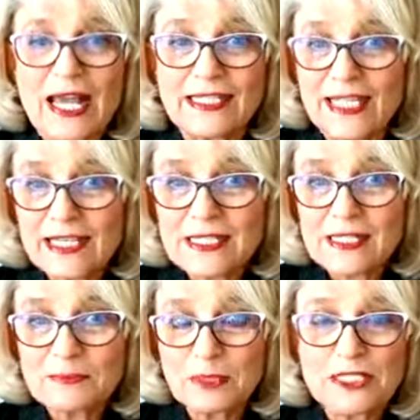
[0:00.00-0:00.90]
And
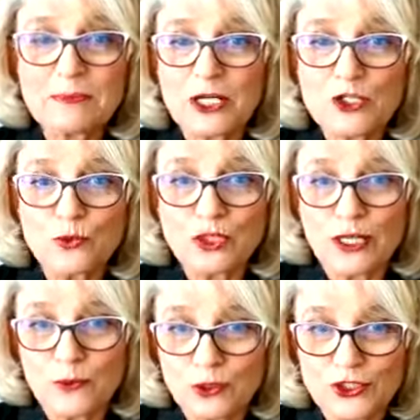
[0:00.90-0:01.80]
that's pretty much what
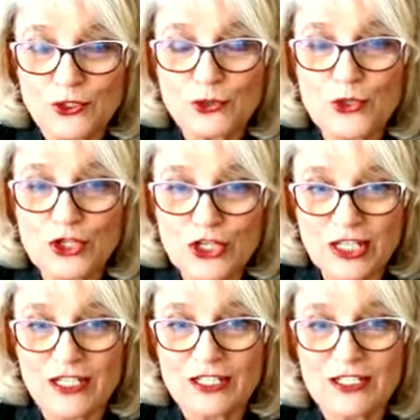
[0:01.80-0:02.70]
I wanted to
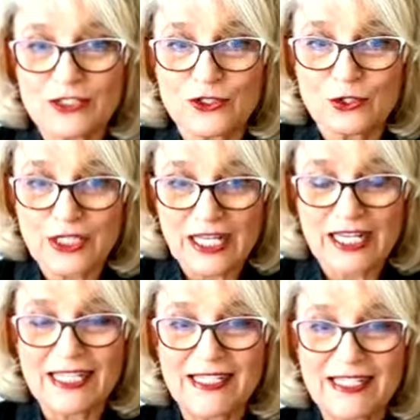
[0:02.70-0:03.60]
share today
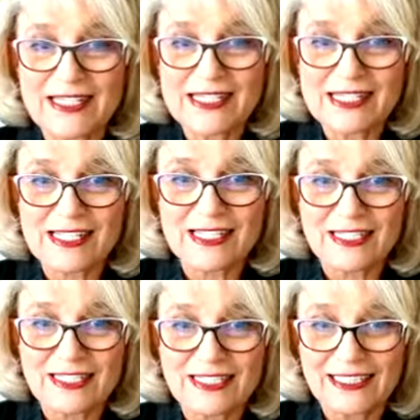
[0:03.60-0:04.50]
in this
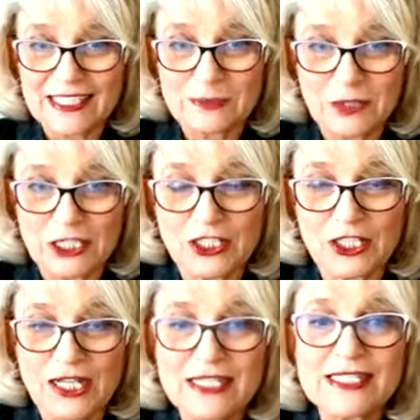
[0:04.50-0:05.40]
uh, in this mini
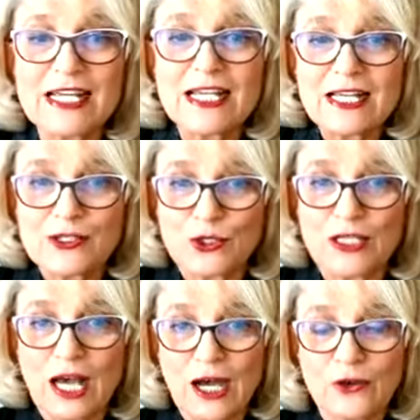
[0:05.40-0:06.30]
class. So
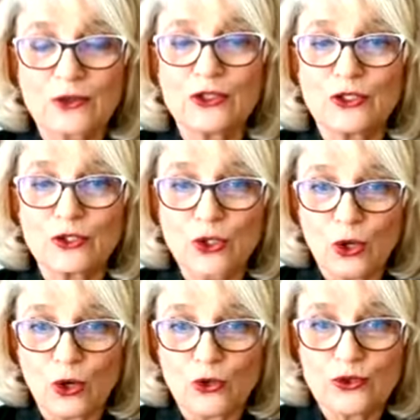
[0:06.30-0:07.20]
now you
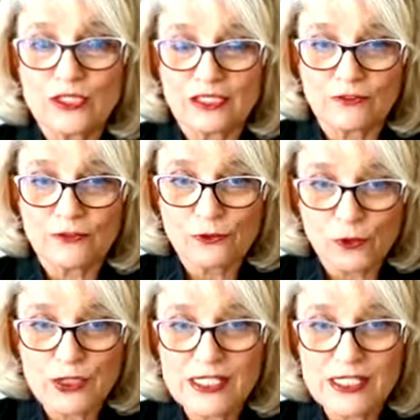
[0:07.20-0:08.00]
know the four